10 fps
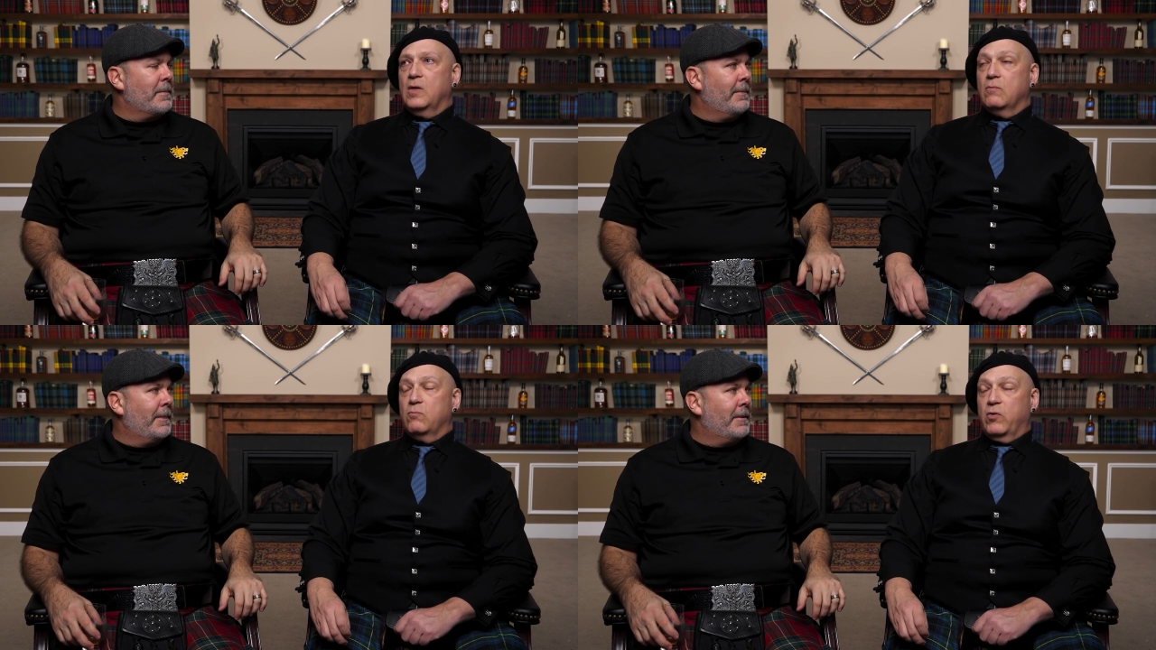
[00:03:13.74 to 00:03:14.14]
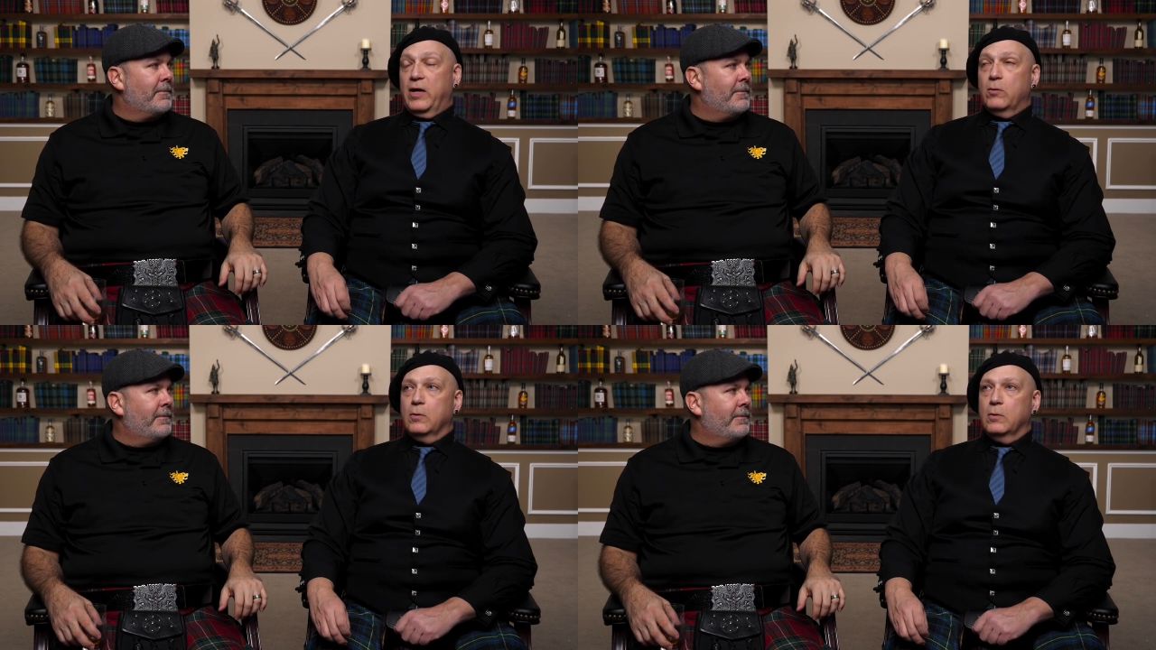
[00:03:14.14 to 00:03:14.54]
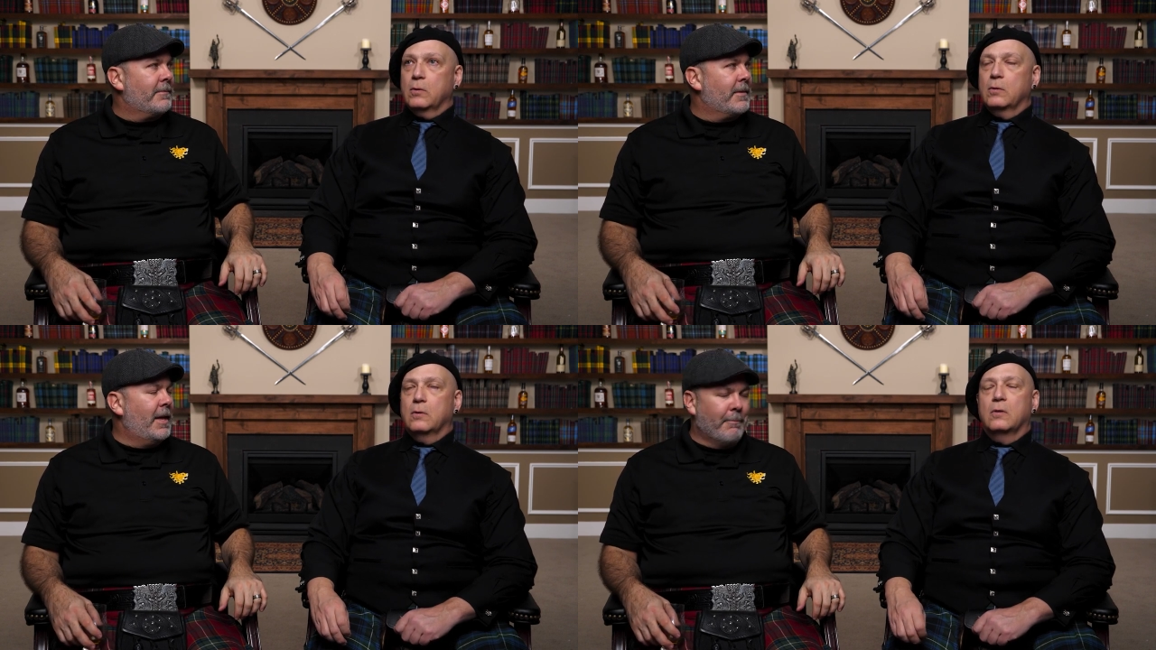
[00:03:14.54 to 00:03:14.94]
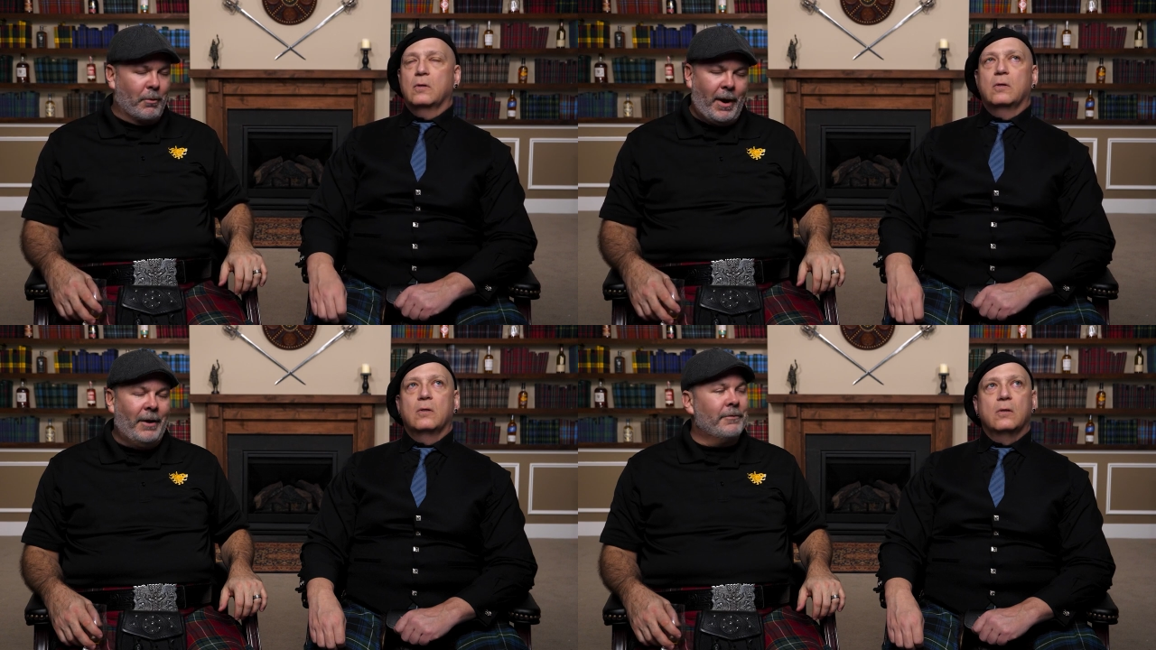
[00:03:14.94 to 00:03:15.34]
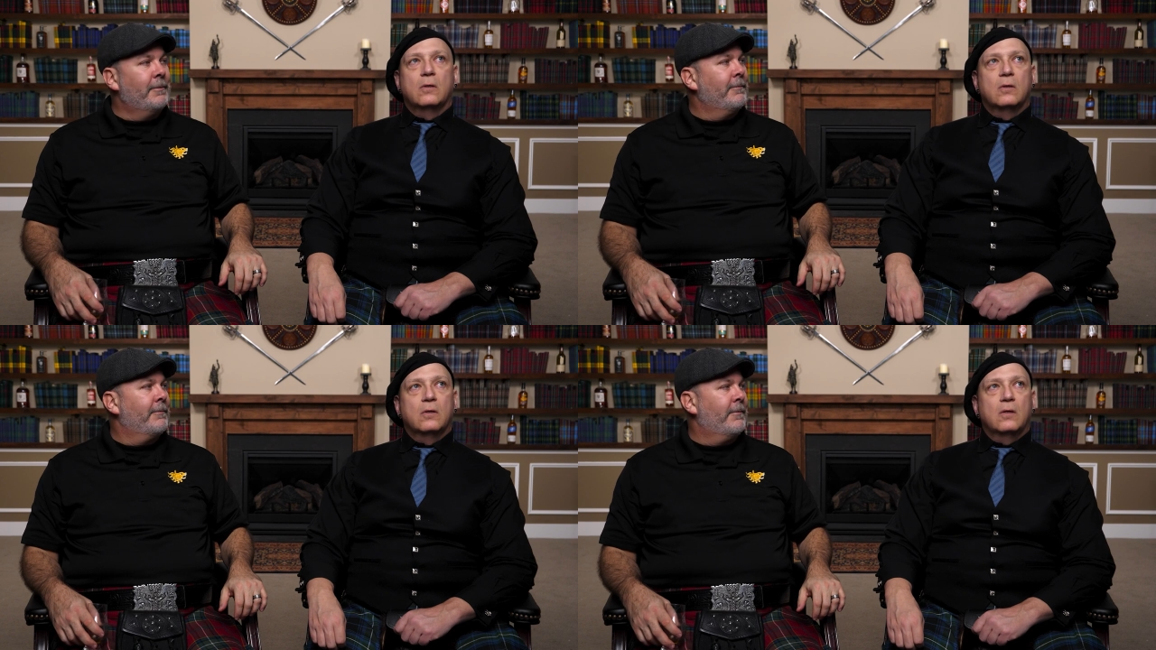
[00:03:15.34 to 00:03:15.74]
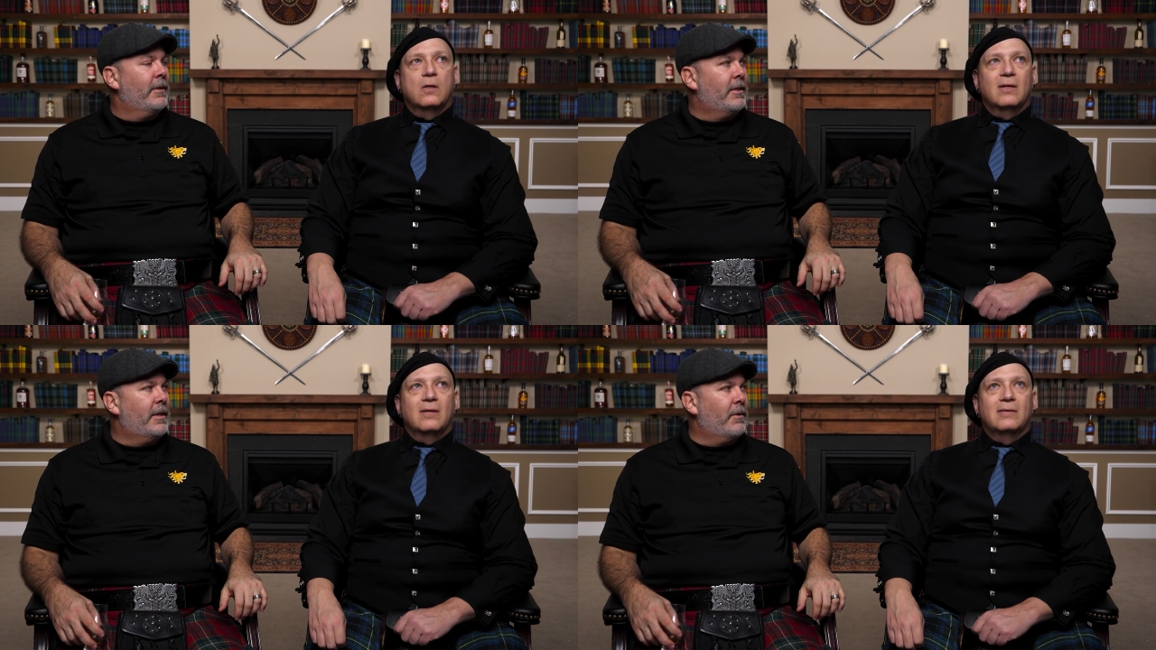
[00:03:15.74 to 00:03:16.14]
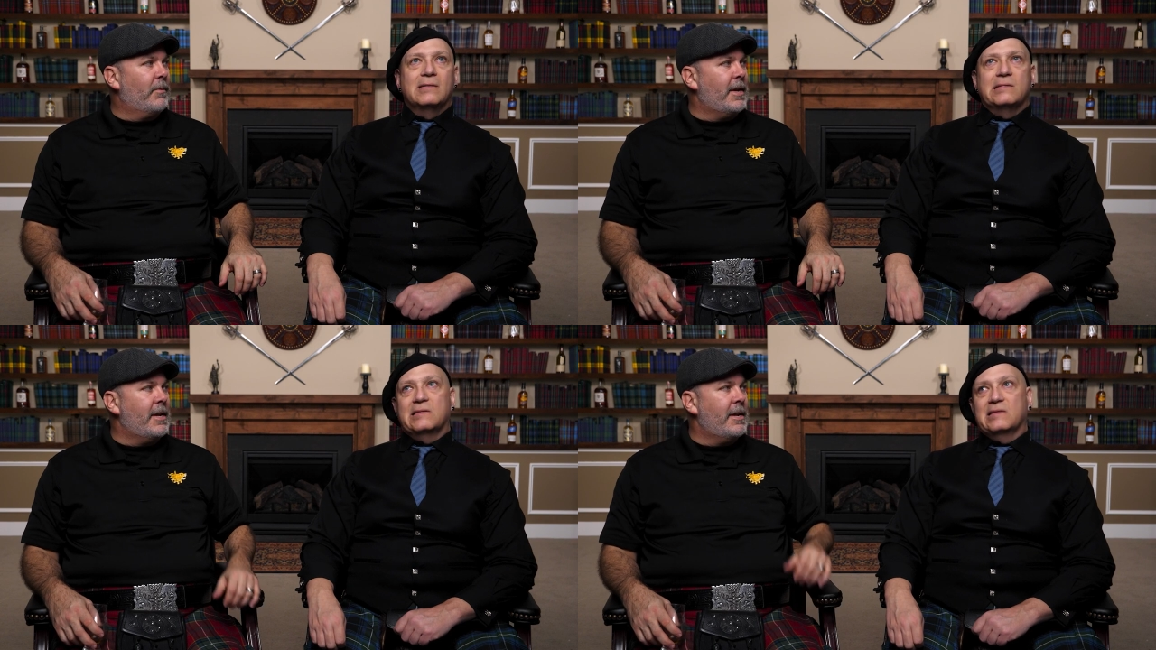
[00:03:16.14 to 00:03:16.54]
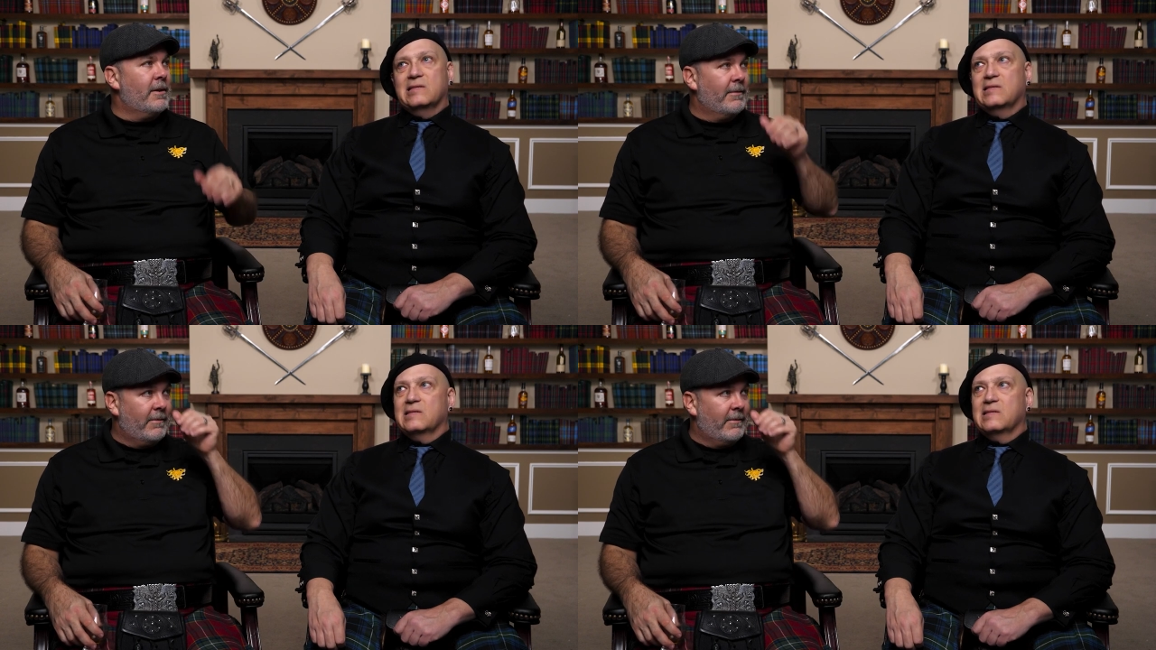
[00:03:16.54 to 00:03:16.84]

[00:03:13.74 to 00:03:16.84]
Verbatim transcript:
Speaker 1: In brown? In brown, that we